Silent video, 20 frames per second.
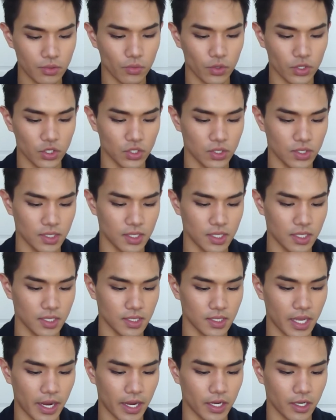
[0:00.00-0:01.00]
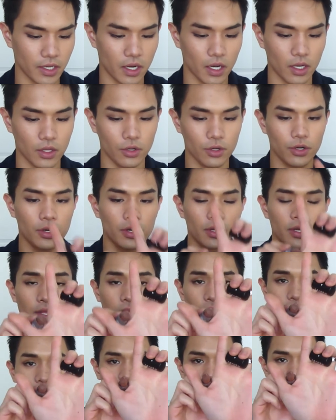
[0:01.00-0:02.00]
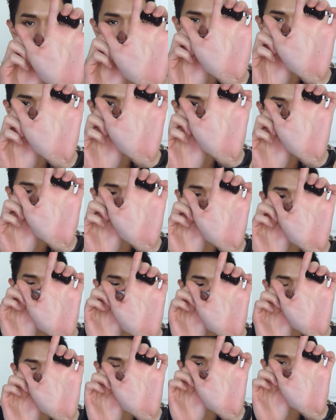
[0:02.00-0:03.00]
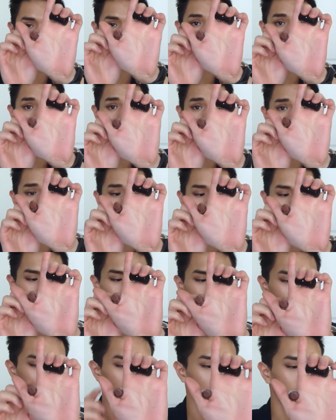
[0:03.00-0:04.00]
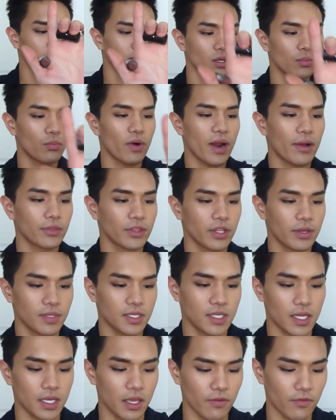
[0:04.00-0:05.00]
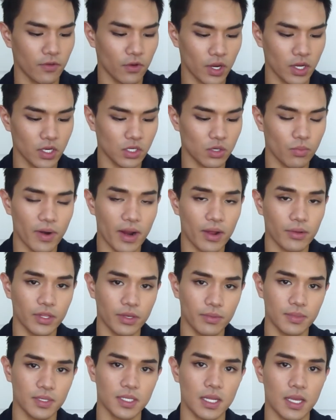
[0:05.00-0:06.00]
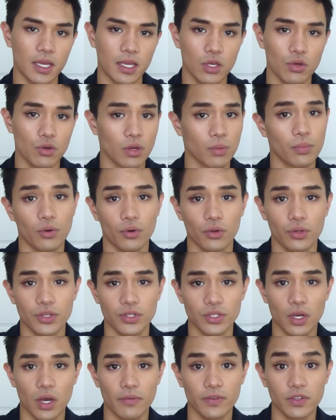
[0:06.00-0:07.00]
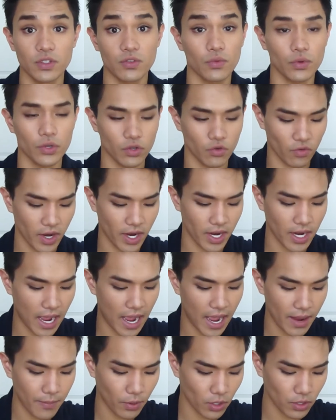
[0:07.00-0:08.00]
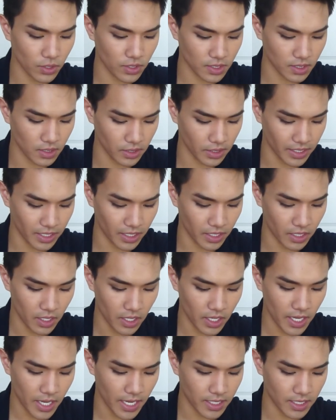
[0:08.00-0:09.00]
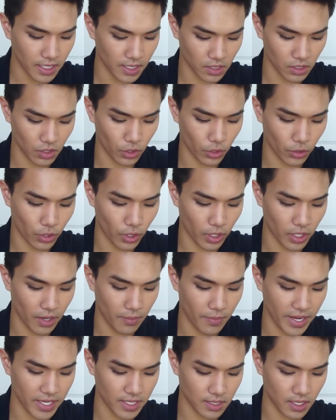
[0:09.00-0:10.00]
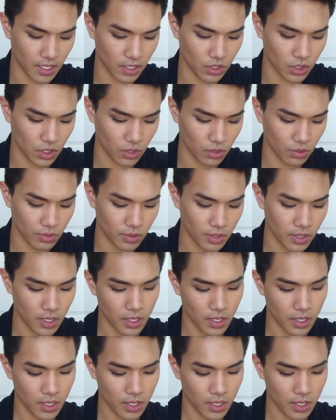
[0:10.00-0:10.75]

which is the second color, this one right here. It's just a brown. It's a brown lipstick. If you're into brown lipstick, you could pull this off. It's really great. I personally, it doesn't look good on my skin tone.